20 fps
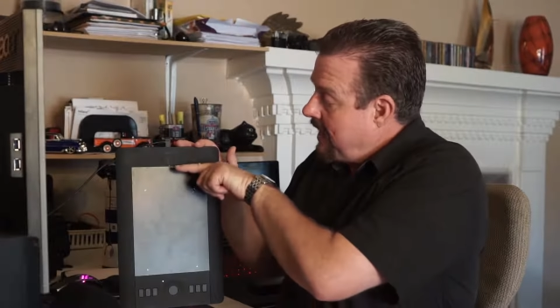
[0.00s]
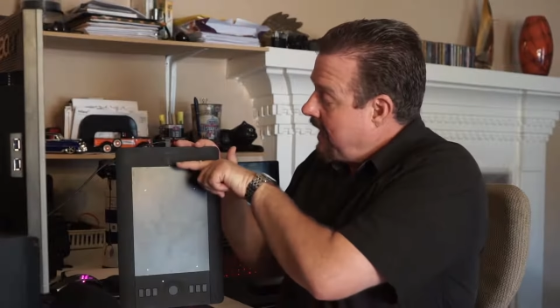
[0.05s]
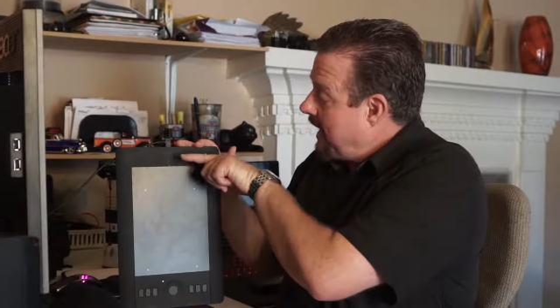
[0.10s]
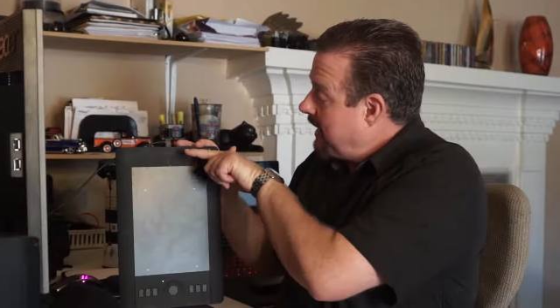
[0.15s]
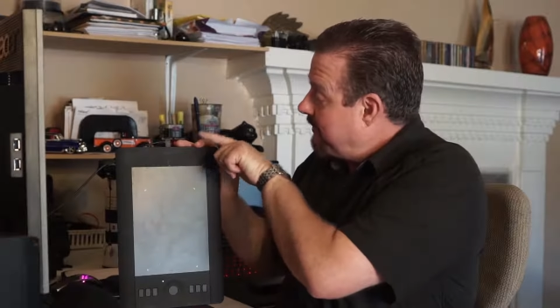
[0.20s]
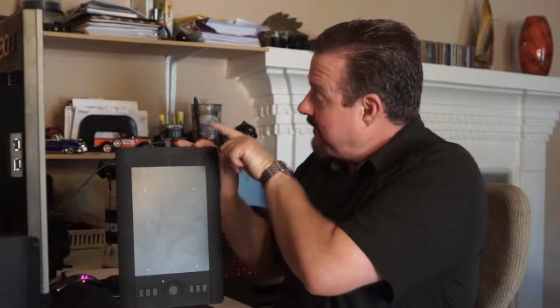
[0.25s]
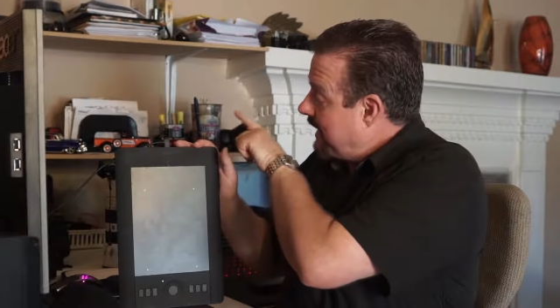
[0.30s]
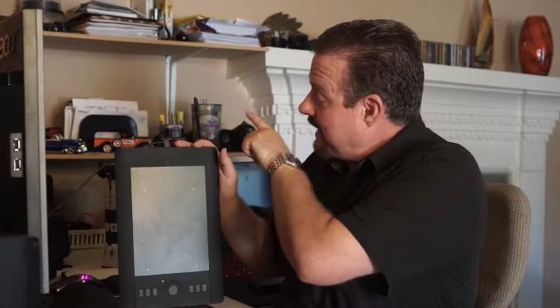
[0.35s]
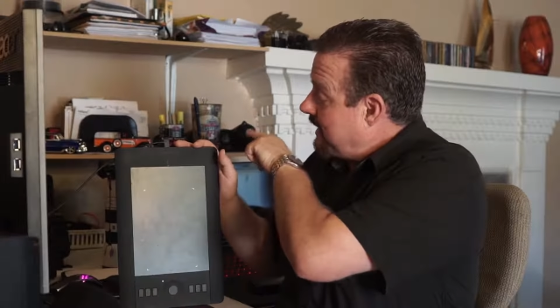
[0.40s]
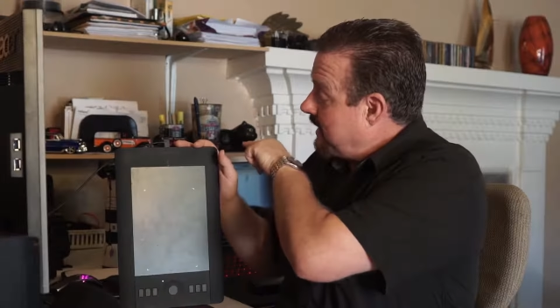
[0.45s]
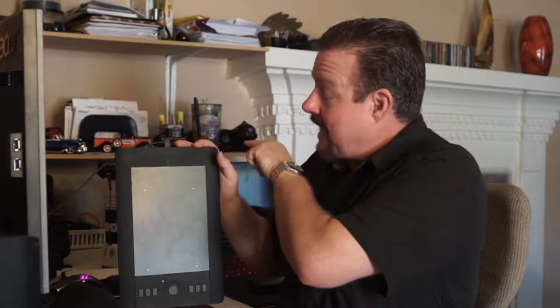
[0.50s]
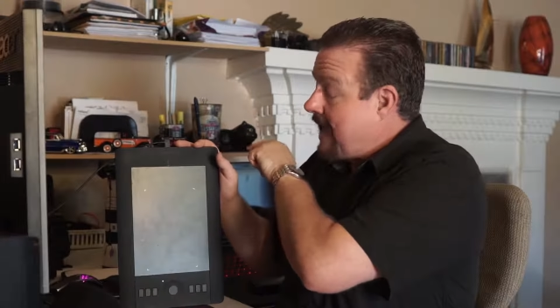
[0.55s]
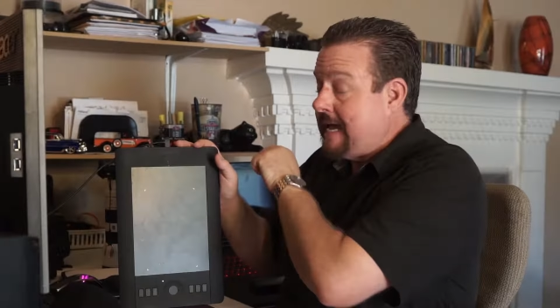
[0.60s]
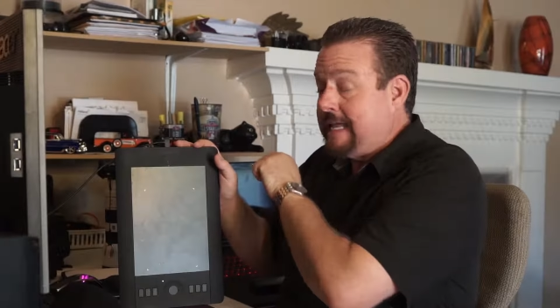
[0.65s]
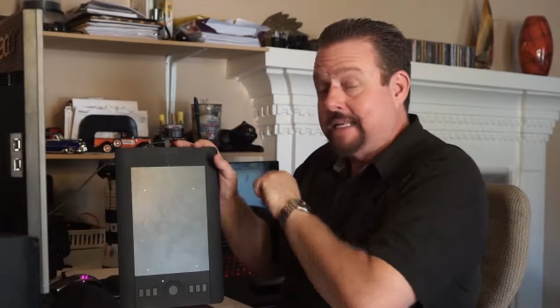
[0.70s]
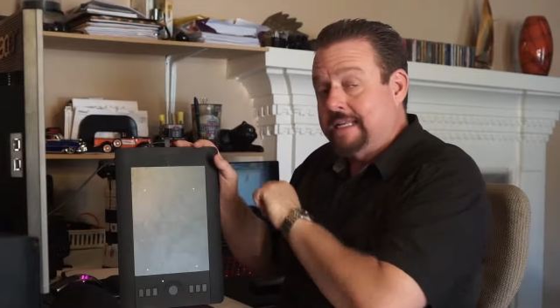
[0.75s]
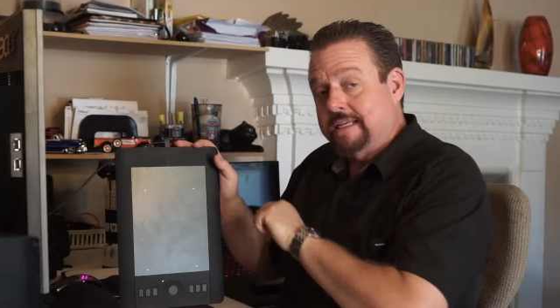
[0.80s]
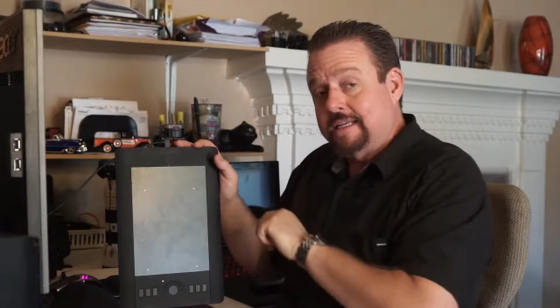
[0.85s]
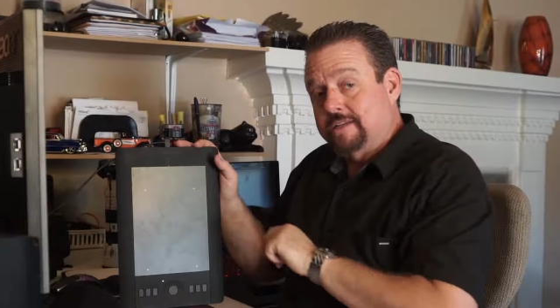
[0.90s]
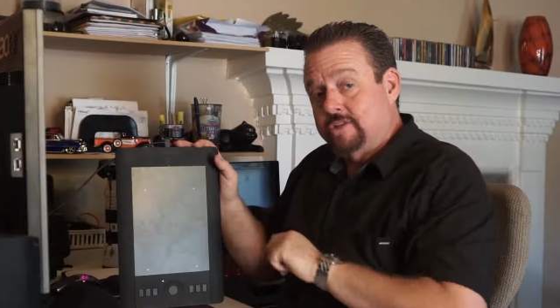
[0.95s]
And that
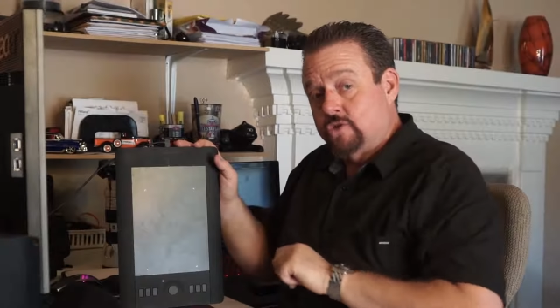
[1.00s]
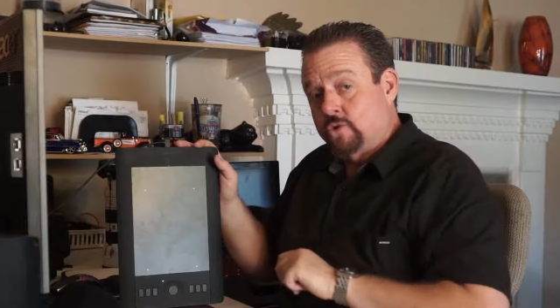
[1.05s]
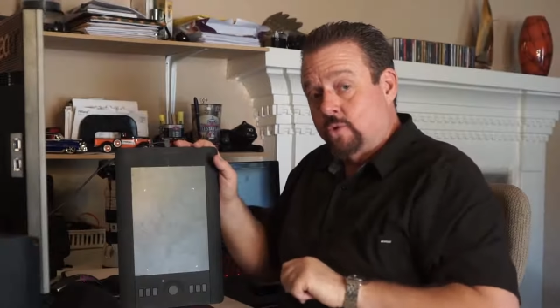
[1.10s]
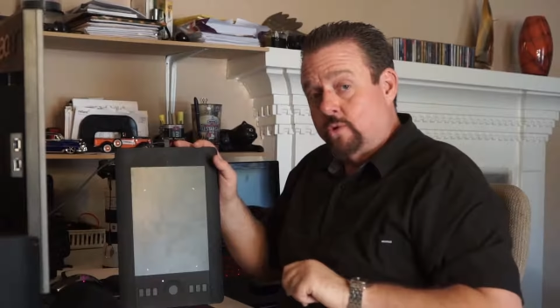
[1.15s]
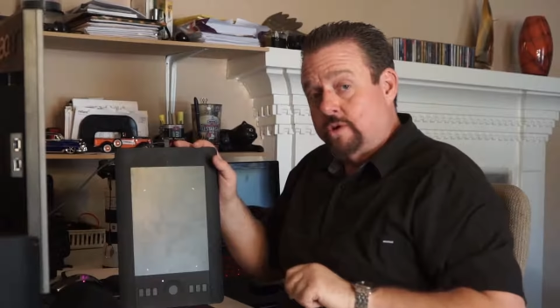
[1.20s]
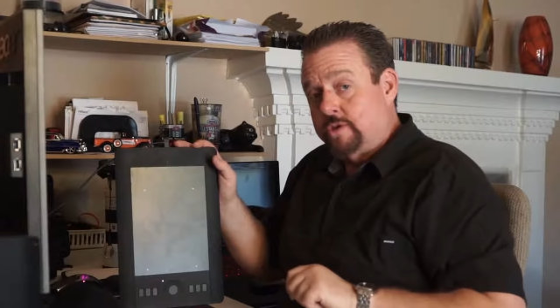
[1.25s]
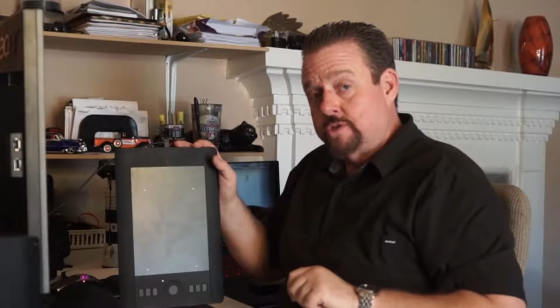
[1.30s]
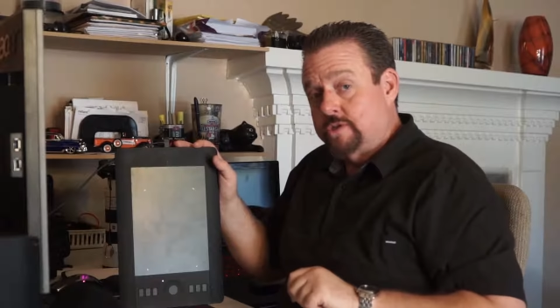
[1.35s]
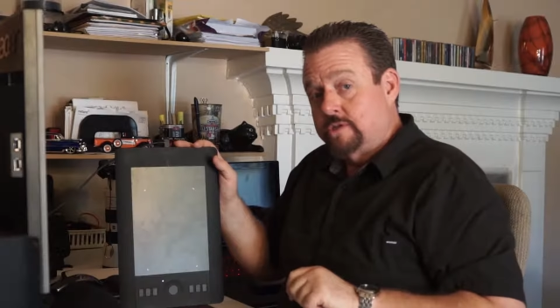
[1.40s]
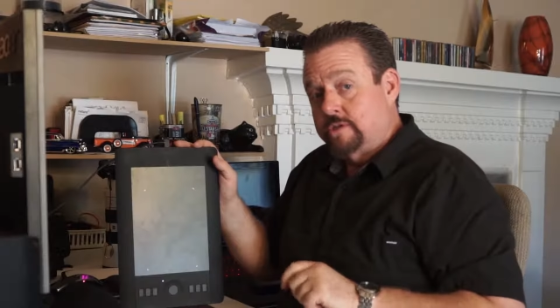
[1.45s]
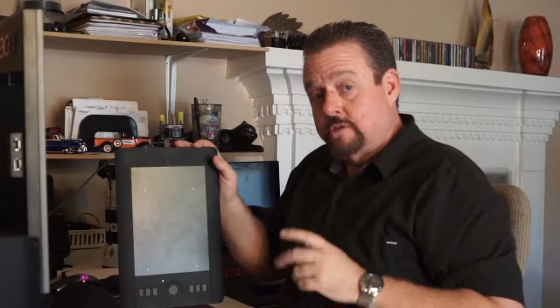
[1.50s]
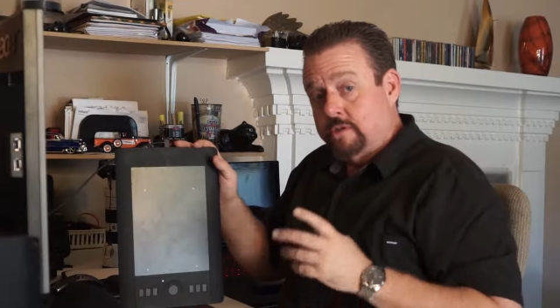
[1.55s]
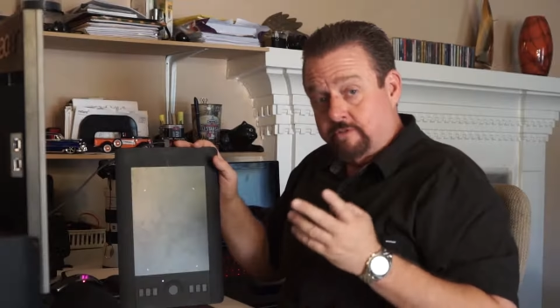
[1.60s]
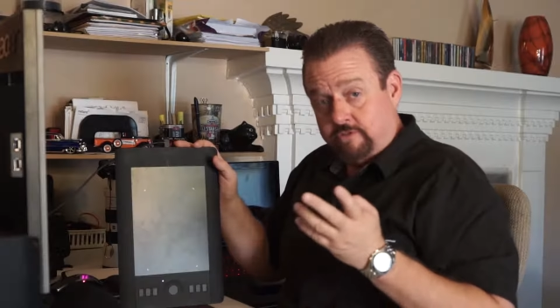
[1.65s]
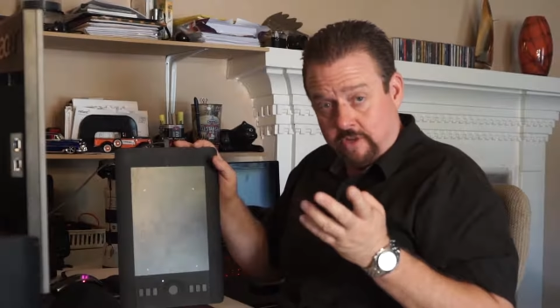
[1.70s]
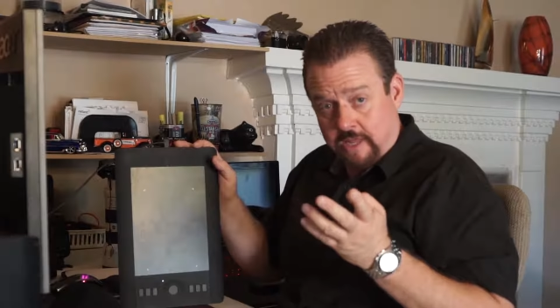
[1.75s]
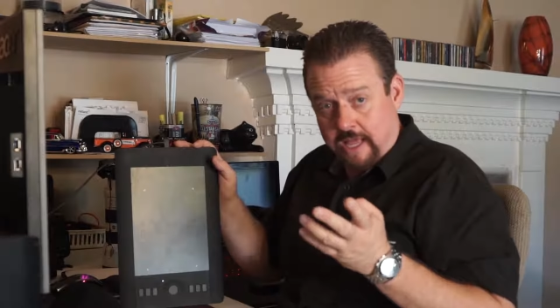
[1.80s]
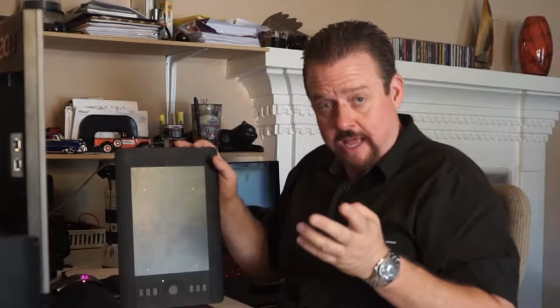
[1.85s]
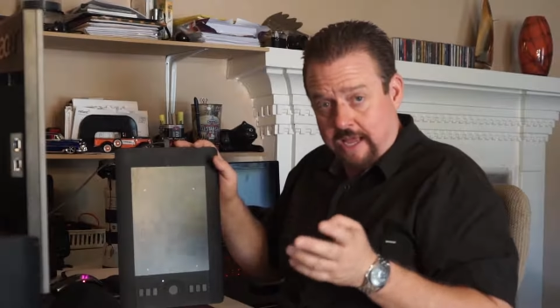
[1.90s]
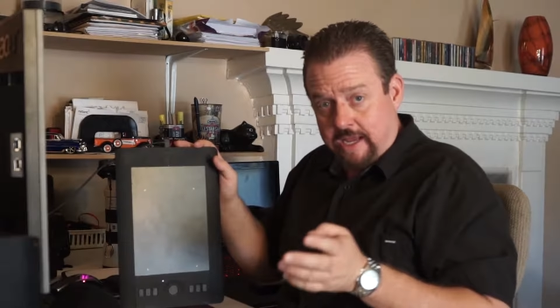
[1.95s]
light source, the
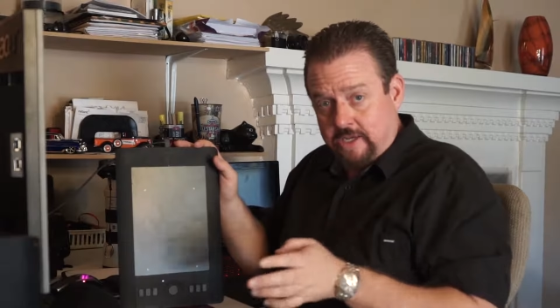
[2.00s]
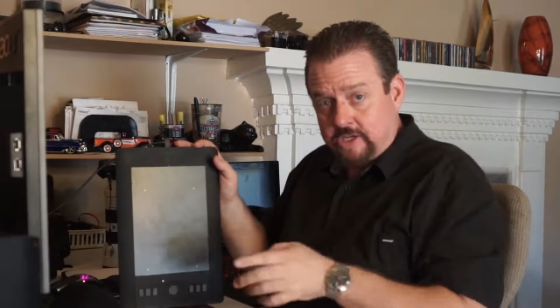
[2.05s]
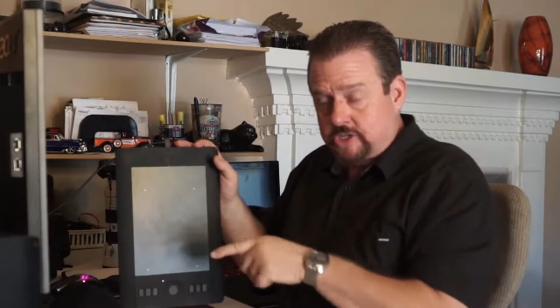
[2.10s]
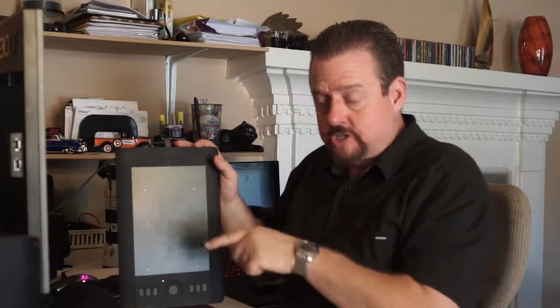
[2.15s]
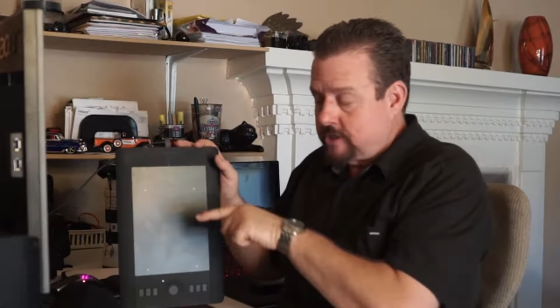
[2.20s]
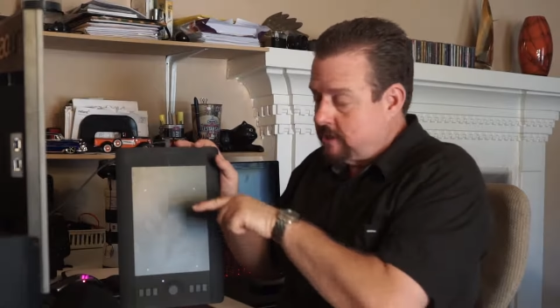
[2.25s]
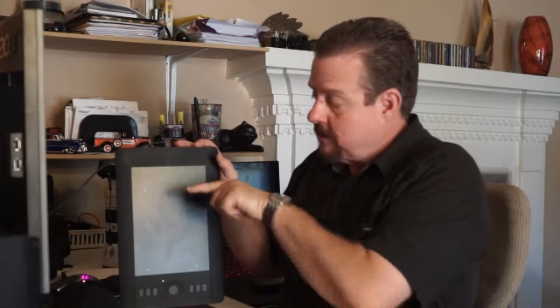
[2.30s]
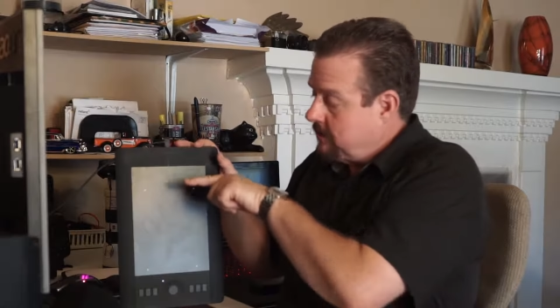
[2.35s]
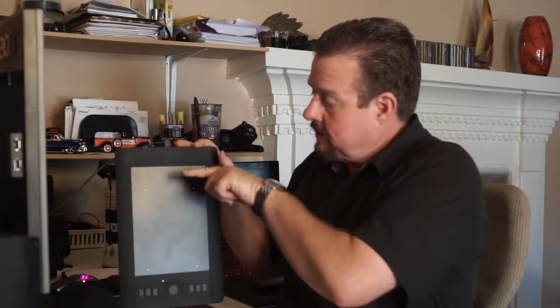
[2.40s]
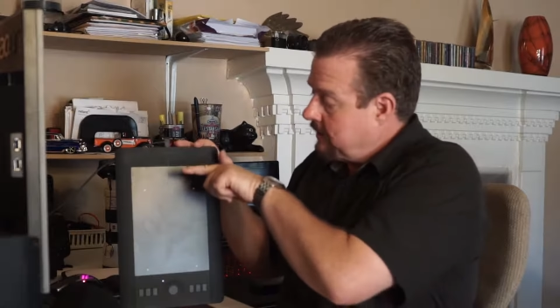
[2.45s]
flash,